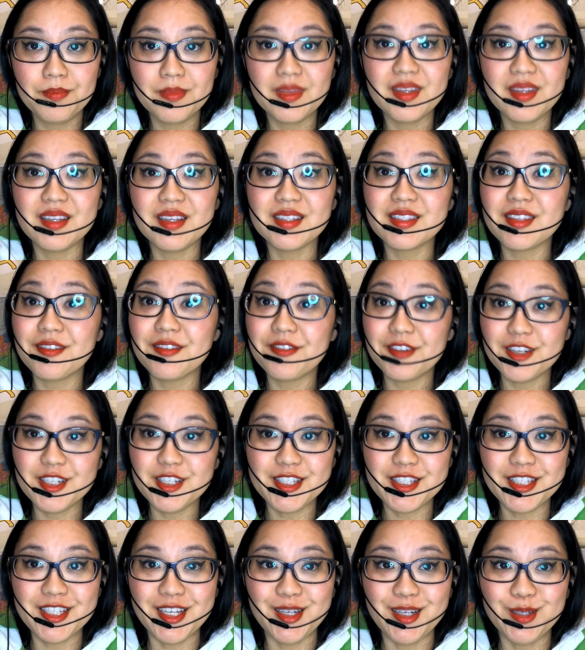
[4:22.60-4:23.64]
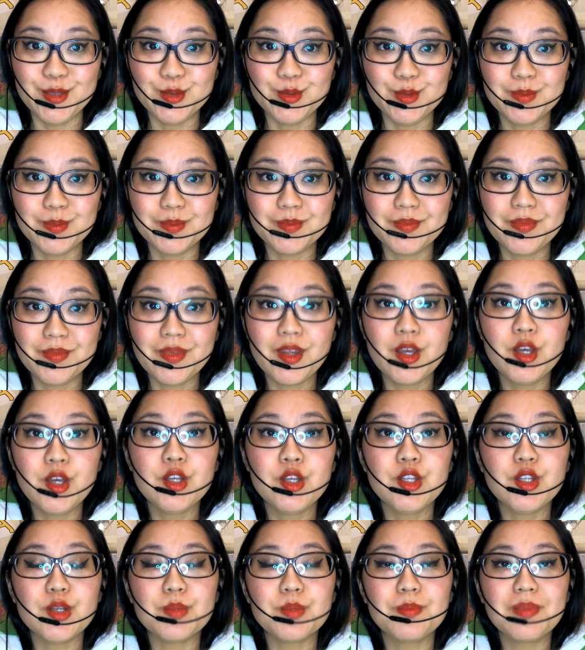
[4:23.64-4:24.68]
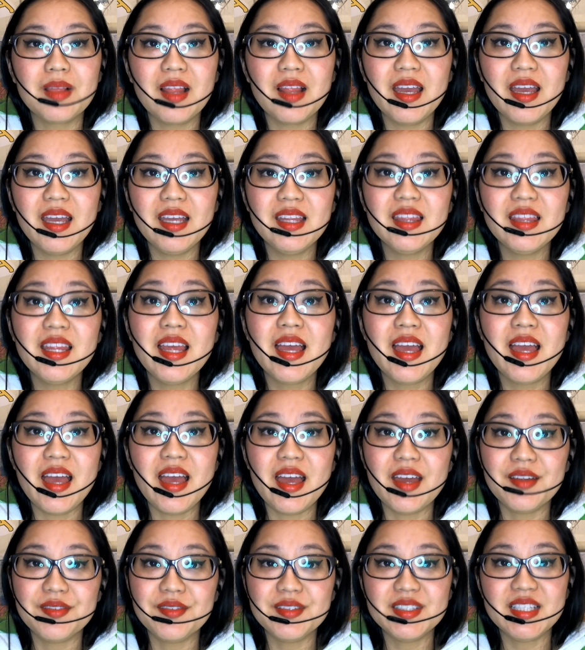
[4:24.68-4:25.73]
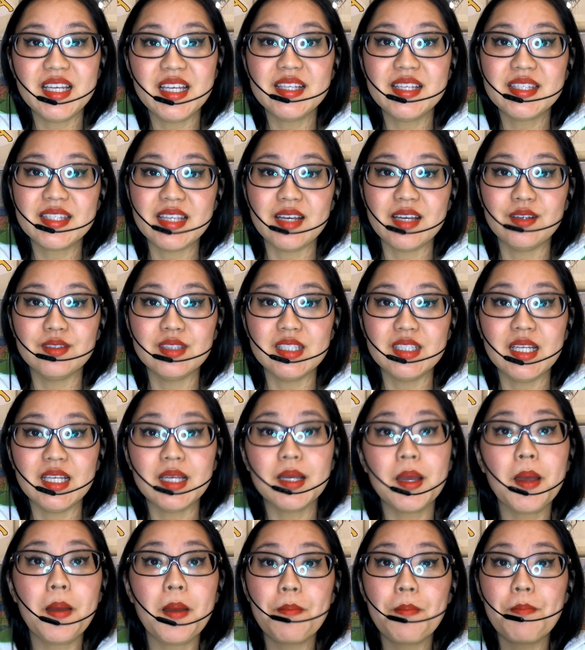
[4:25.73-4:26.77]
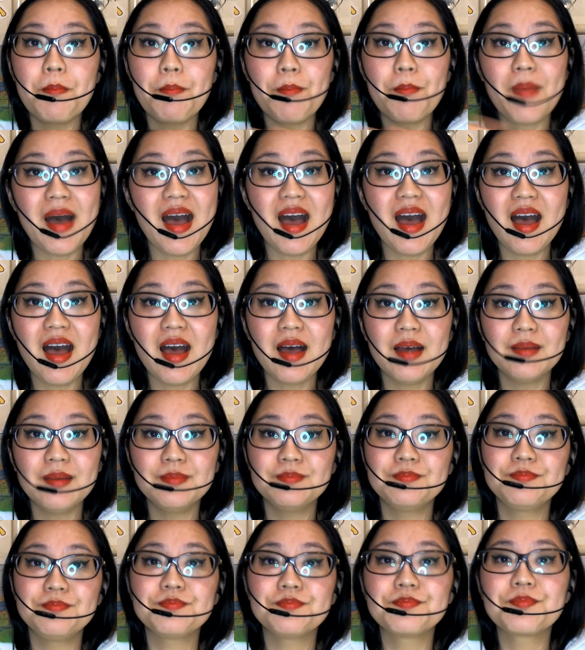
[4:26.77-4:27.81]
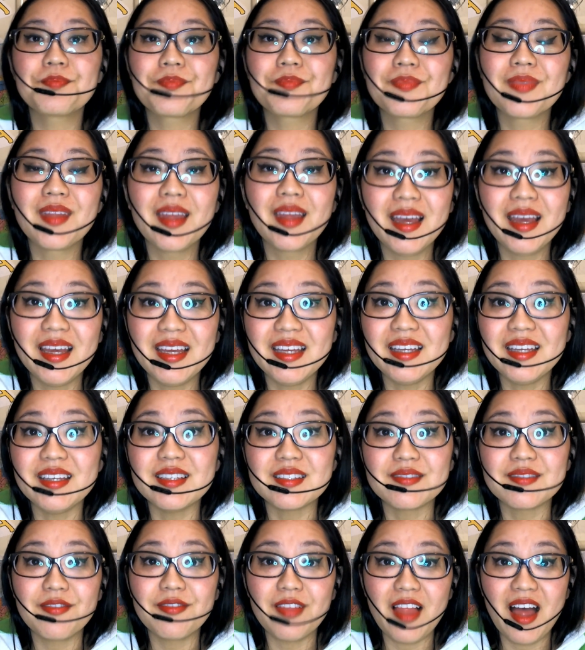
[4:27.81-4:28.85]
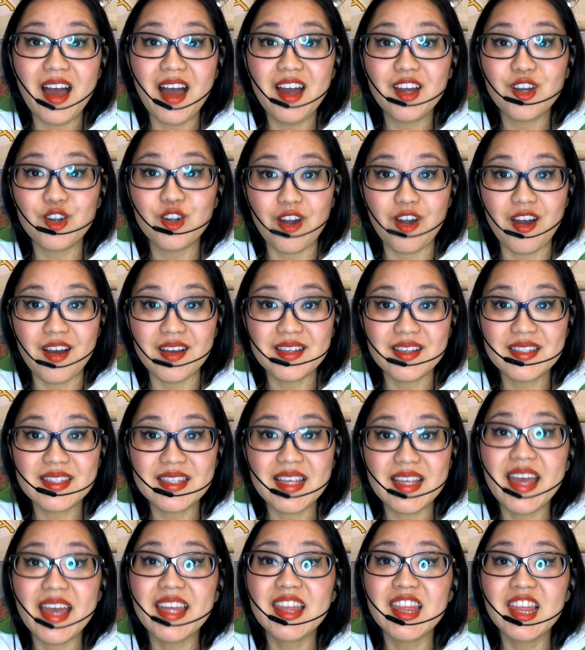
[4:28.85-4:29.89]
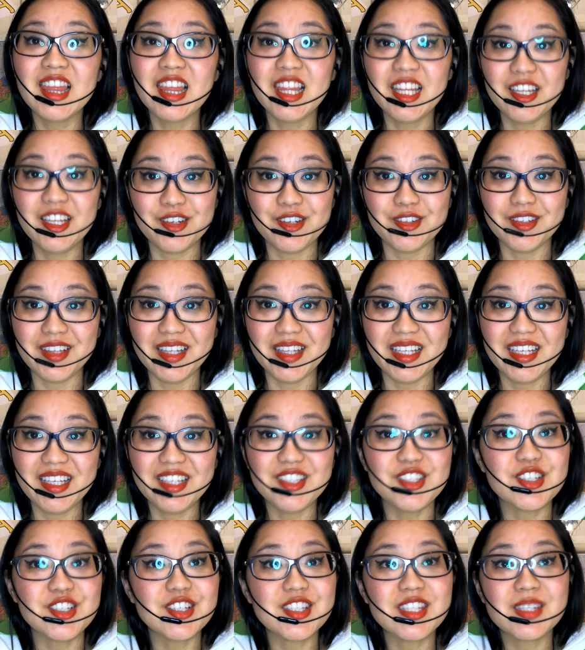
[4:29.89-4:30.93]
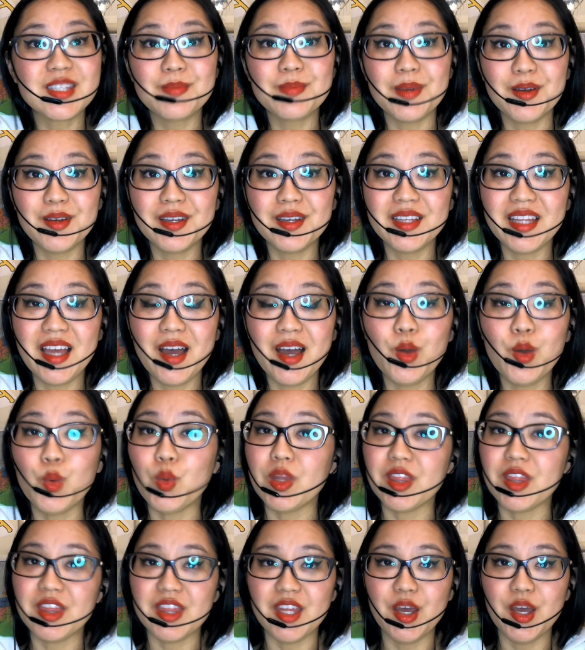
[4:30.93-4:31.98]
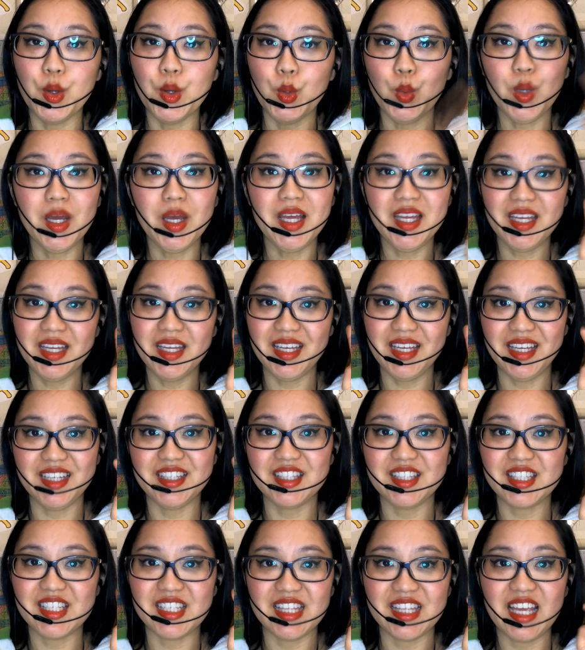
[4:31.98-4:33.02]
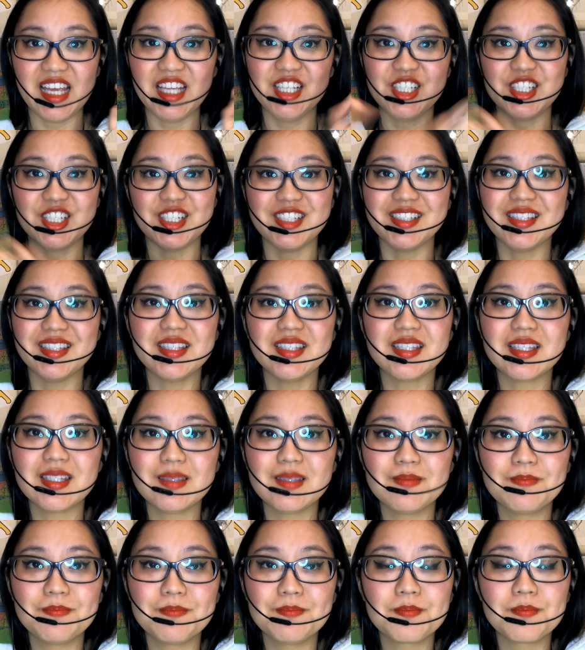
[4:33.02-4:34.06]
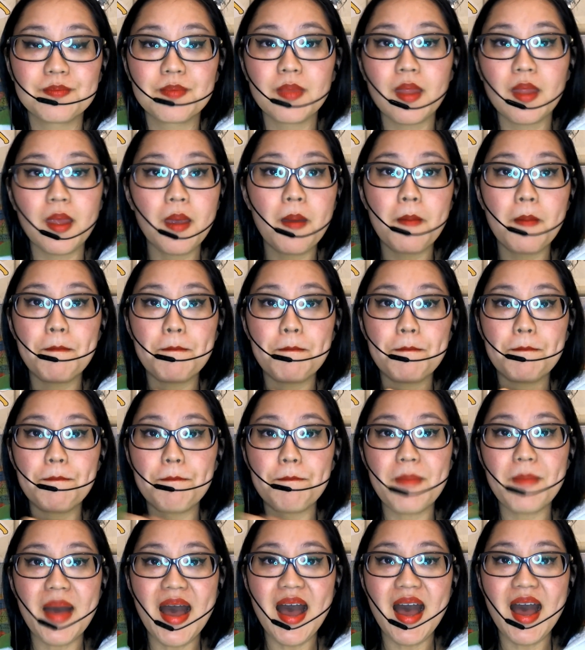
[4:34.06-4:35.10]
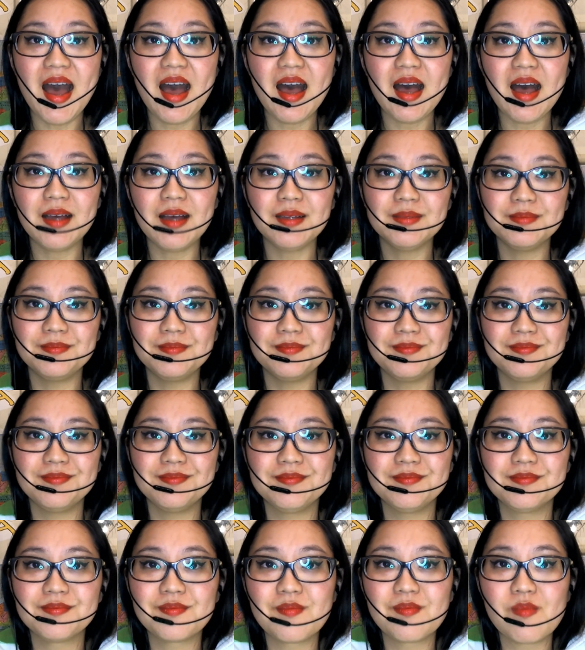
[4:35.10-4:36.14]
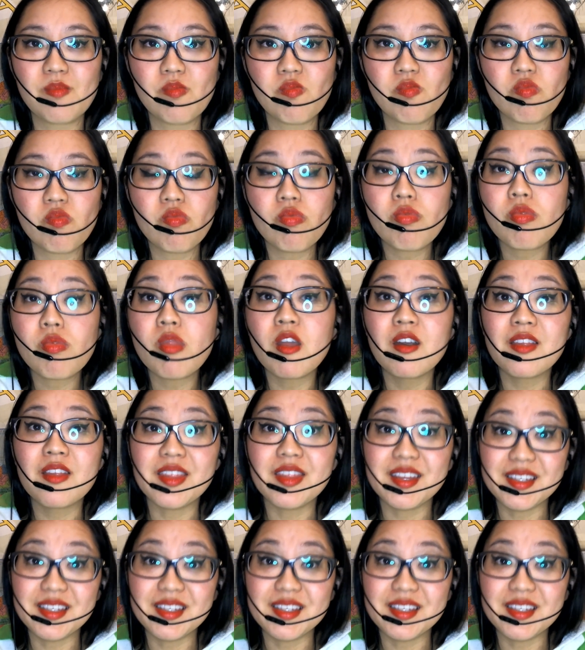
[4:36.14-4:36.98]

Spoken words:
is the first tone. Your plain, everyday sounding ma. It is flat across and literally just spoken out with no intonations. Ma. The